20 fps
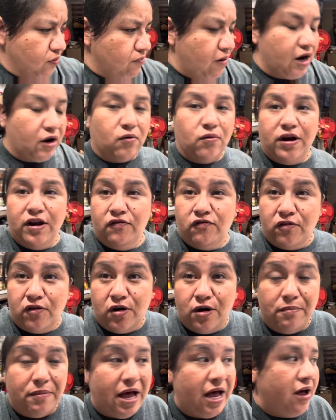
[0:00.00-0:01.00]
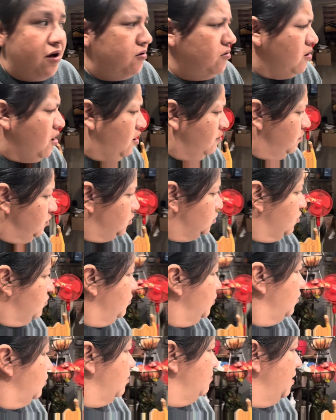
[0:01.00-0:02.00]
microwave for about almost
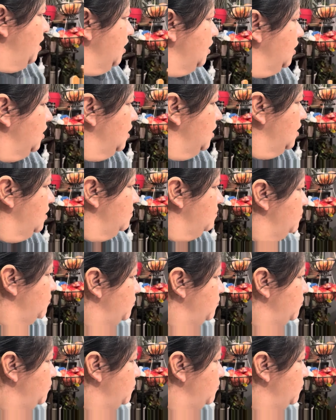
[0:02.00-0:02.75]
going on a month, isn't it?